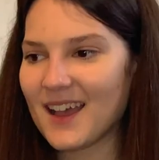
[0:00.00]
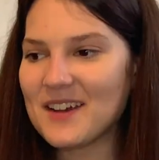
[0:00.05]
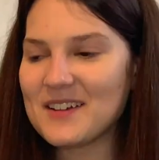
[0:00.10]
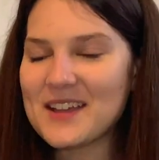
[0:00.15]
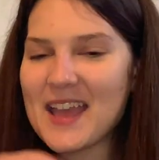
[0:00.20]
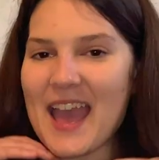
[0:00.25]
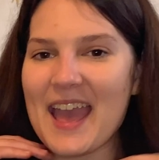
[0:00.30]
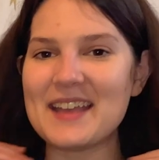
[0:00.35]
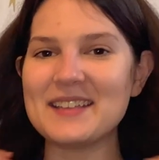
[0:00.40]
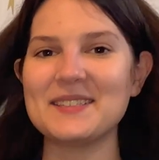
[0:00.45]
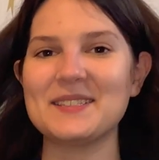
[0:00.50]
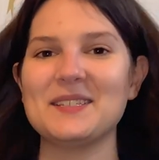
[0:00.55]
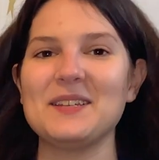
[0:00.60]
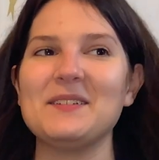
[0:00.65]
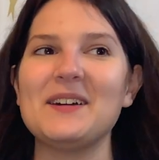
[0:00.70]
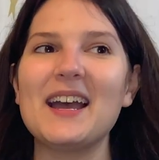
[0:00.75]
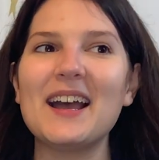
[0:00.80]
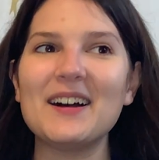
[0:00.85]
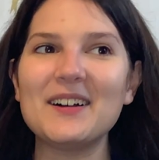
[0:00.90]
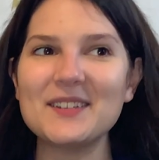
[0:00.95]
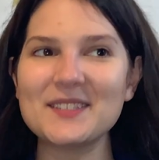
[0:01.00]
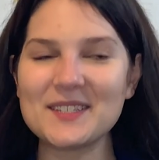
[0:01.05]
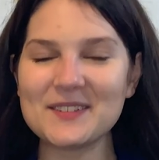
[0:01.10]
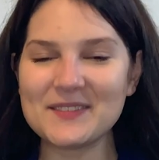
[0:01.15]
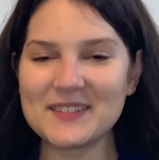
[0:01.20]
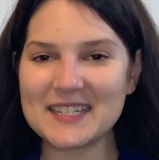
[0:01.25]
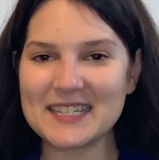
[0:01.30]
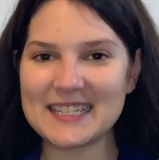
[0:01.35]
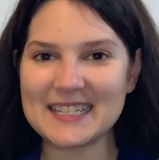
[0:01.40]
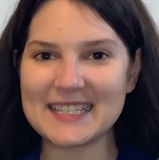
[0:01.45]
Okay, so I also
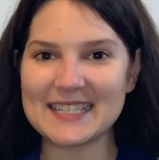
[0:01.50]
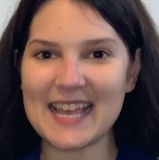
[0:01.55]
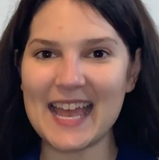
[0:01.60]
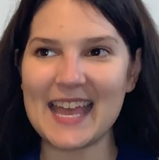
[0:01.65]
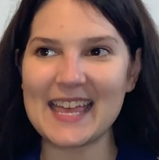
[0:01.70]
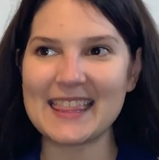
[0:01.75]
wanted to say